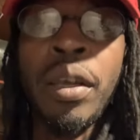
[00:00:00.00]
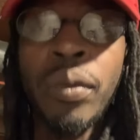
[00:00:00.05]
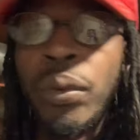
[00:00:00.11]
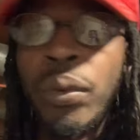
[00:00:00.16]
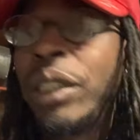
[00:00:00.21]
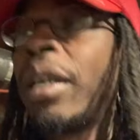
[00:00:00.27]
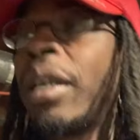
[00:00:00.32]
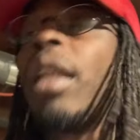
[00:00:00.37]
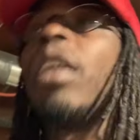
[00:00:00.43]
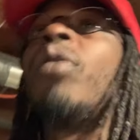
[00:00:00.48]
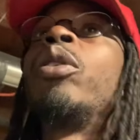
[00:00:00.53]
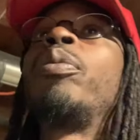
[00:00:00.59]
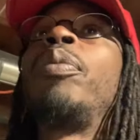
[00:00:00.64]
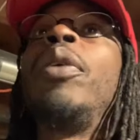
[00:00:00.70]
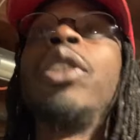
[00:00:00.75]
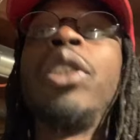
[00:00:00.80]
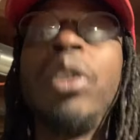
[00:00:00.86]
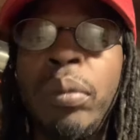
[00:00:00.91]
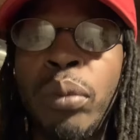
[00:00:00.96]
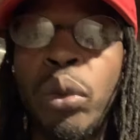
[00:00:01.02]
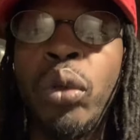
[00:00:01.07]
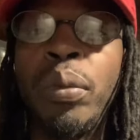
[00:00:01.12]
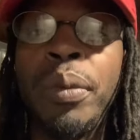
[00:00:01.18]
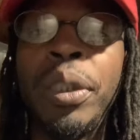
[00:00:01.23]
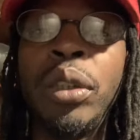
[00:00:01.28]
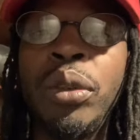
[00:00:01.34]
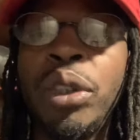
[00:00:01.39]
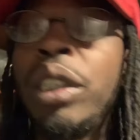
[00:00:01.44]
When Yellow was pushing the
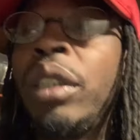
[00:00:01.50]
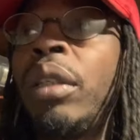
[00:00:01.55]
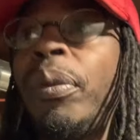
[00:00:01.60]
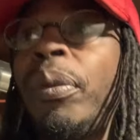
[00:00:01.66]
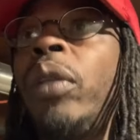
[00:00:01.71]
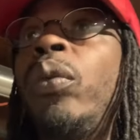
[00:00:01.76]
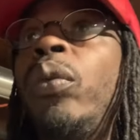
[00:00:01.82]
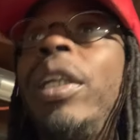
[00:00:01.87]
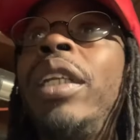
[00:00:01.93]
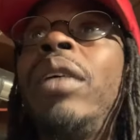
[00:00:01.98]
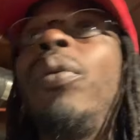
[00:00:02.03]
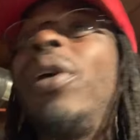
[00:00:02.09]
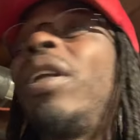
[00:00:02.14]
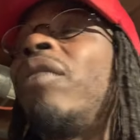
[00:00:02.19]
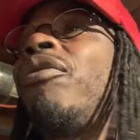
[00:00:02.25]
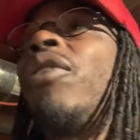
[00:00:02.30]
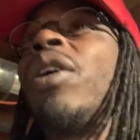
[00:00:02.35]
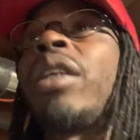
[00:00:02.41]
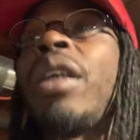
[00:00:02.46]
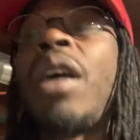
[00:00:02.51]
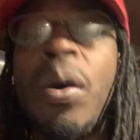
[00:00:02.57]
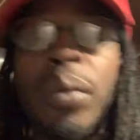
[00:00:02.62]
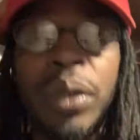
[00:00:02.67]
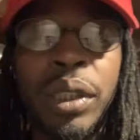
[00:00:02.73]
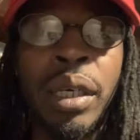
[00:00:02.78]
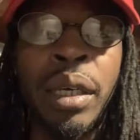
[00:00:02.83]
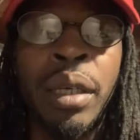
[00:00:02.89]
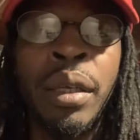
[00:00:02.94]
movement, you should have been with it. Where the fuck y'all
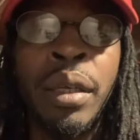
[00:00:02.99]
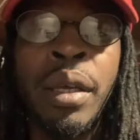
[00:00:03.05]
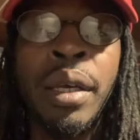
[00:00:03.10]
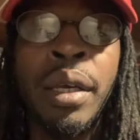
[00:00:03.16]
was at?